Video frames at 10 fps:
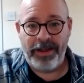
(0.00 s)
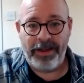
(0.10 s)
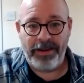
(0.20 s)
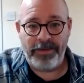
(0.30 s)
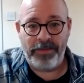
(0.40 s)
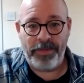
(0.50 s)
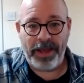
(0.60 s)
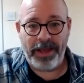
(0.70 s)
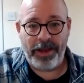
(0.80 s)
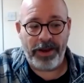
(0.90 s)
and
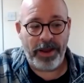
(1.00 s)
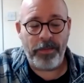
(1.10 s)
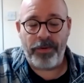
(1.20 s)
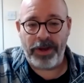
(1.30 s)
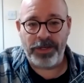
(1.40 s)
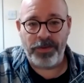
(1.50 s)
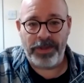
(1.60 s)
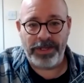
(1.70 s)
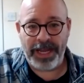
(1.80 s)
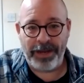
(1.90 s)
being impressed with
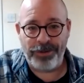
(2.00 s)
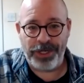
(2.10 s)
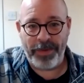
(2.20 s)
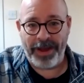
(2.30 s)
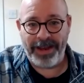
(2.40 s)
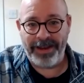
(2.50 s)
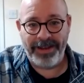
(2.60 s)
the sound she made.